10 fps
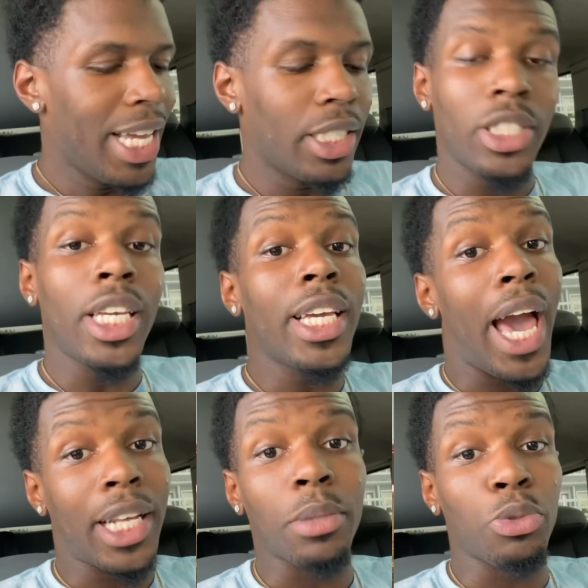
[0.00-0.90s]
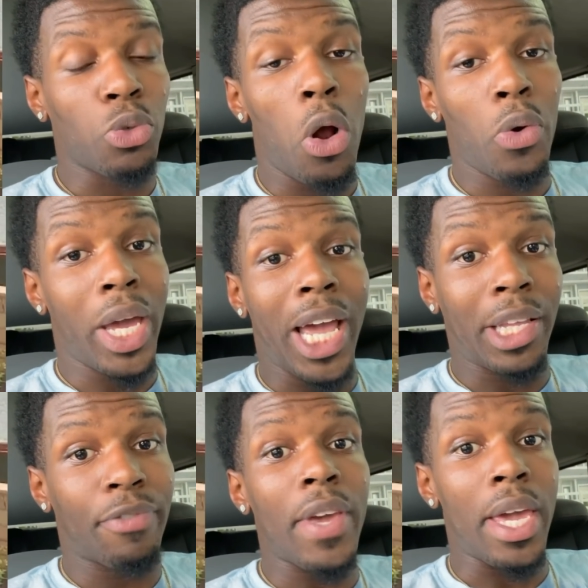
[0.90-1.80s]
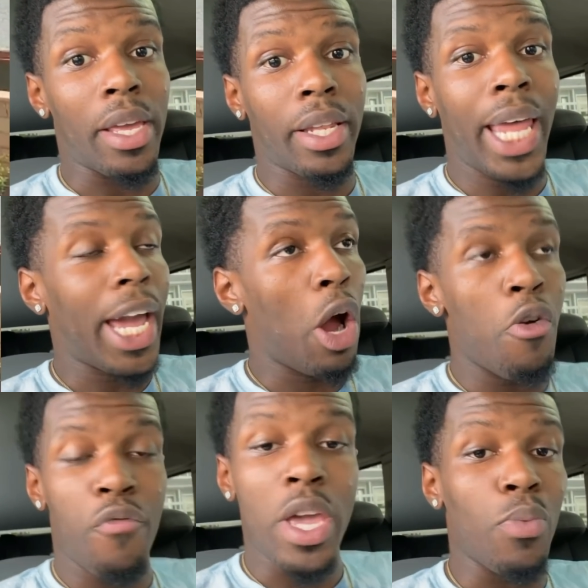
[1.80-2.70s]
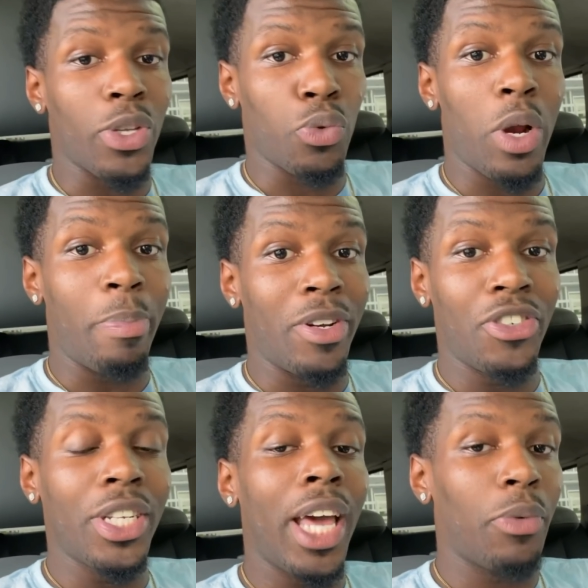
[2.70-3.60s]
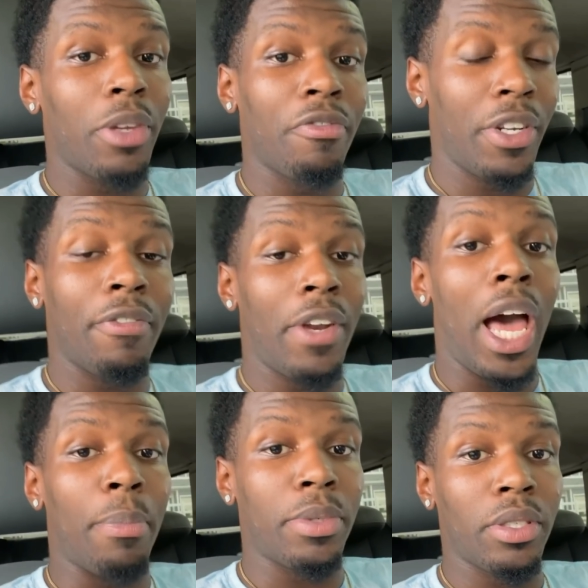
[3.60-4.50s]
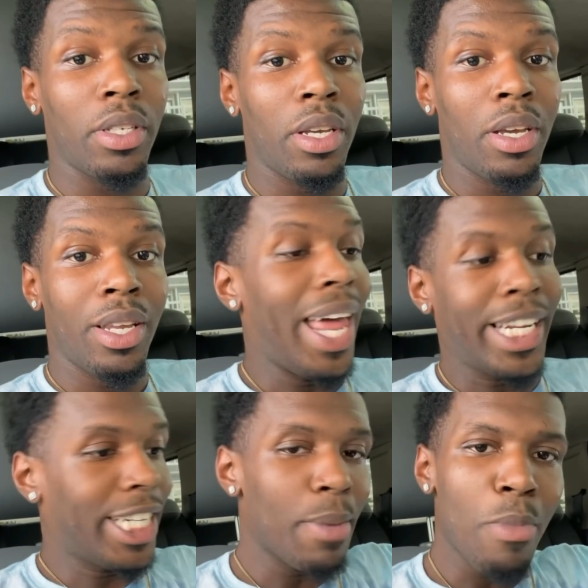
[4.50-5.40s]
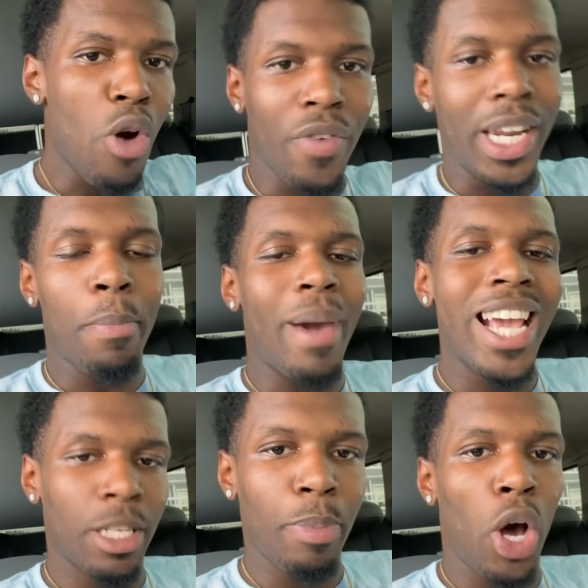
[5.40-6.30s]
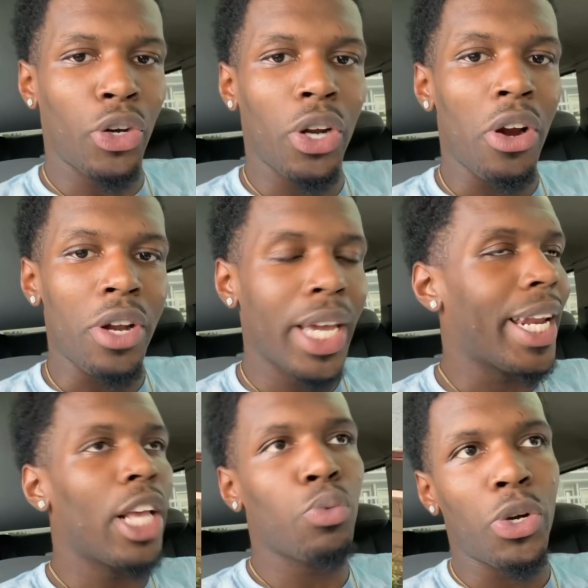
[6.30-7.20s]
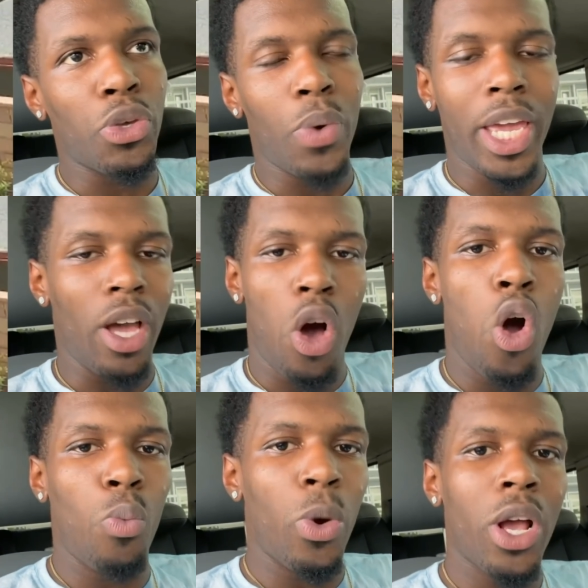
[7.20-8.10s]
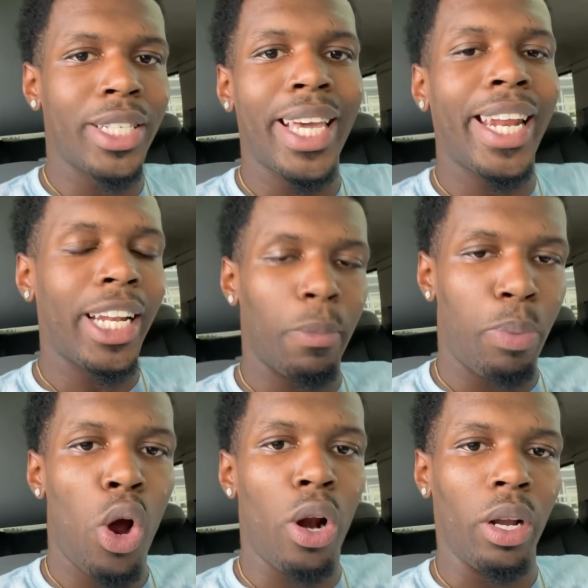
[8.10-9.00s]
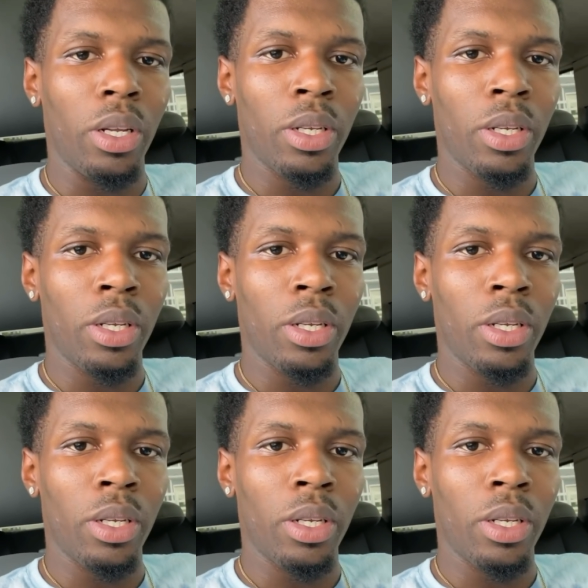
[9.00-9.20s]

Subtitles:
She got some strong-ass feet. Like, her feet was gripping the shit out them flip-flops. Like, she moving in baseball dirt, nigga. That's where you hit home runs at the park.